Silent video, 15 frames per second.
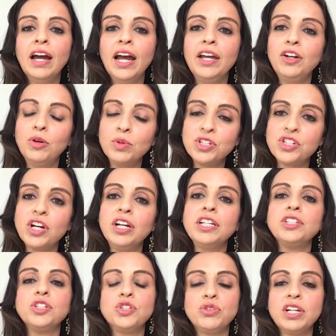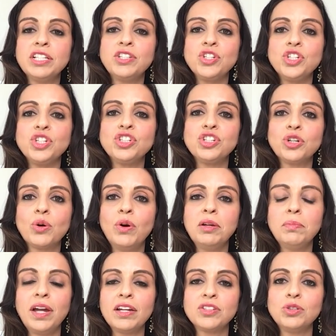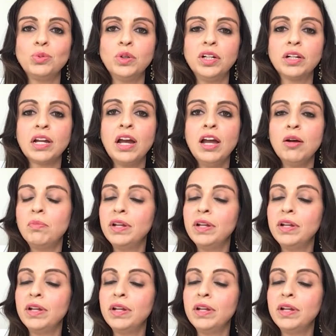I know we're starting to transition to going back to work,